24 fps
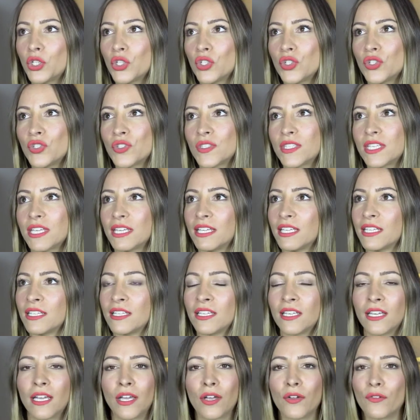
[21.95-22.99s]

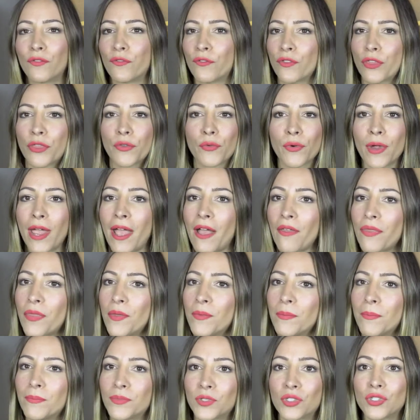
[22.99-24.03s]
using throughout
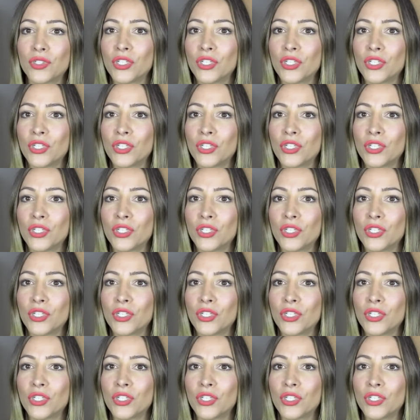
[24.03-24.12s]
the,